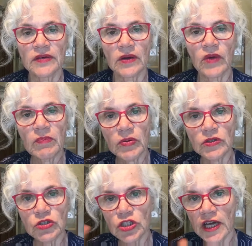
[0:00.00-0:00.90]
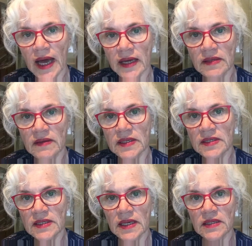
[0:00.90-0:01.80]
We project this
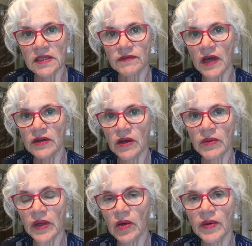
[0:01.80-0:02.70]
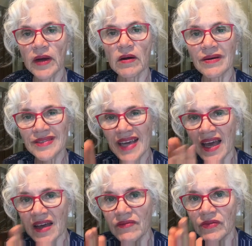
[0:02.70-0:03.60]
sense of not knowing who we are onto
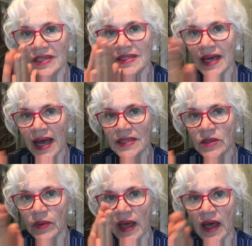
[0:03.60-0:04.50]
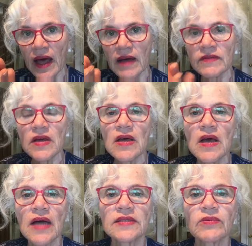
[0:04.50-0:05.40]
every task we have.
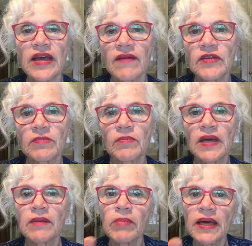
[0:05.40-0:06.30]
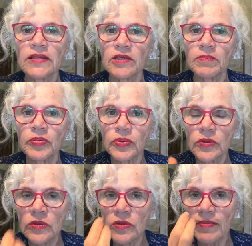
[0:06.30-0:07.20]
And so we have to begin to
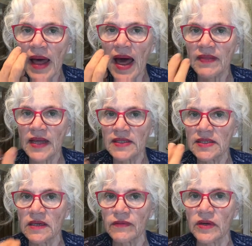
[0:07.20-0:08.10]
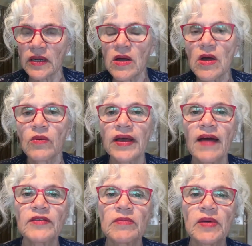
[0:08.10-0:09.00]
pull back that suffering. We
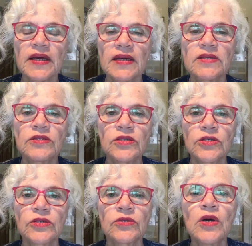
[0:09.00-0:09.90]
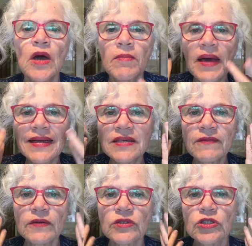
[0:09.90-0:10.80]
have to begin to make
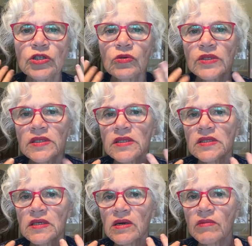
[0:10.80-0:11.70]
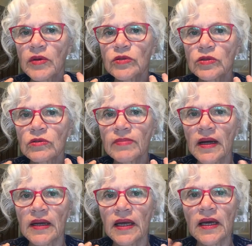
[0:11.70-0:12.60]
different choices in our emotional
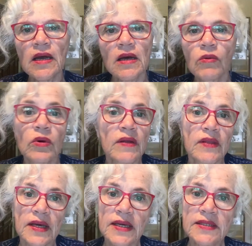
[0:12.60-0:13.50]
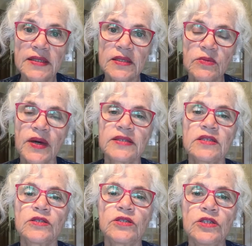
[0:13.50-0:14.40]
body. One of the easiest ways
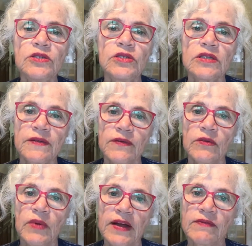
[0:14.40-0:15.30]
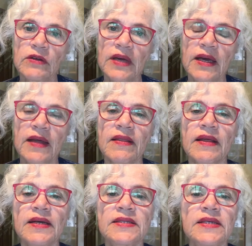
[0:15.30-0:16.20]
to choose a different way of looking at
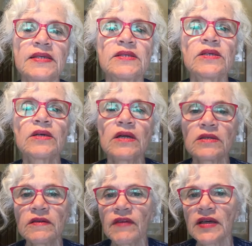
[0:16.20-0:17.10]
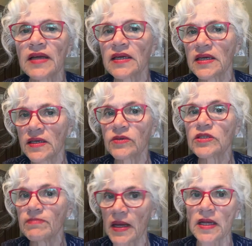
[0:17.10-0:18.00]
things is to cultivate an inner
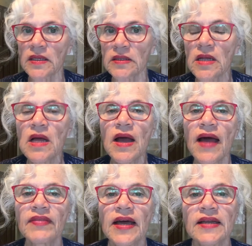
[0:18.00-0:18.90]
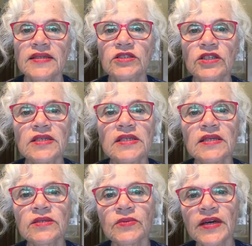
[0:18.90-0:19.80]
smile. And that is, just
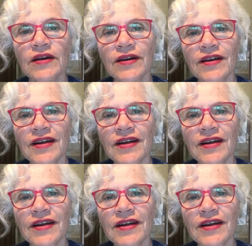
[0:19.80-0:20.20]
as we are